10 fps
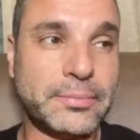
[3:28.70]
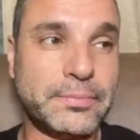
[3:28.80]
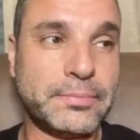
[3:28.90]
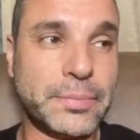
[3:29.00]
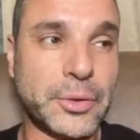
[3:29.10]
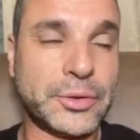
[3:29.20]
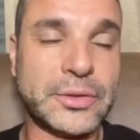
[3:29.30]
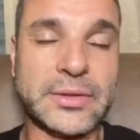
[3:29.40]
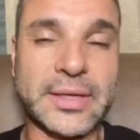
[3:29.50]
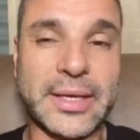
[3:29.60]
put
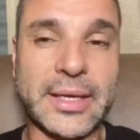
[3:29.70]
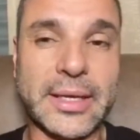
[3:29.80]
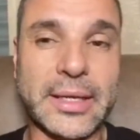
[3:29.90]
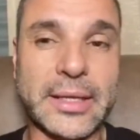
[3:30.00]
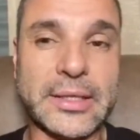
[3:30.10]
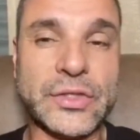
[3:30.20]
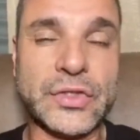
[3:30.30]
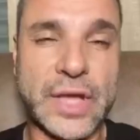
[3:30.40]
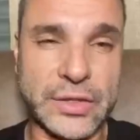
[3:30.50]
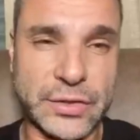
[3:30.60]

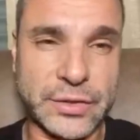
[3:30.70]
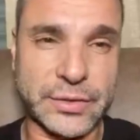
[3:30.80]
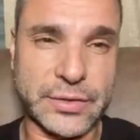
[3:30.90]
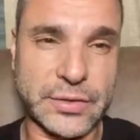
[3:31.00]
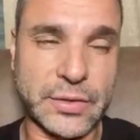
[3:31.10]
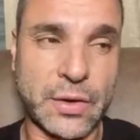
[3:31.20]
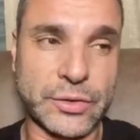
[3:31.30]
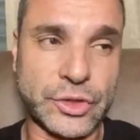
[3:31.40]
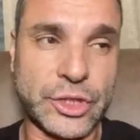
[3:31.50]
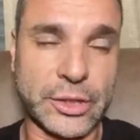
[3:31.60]
sensors
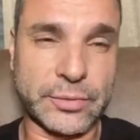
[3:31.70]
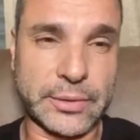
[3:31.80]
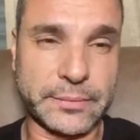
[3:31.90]
on children.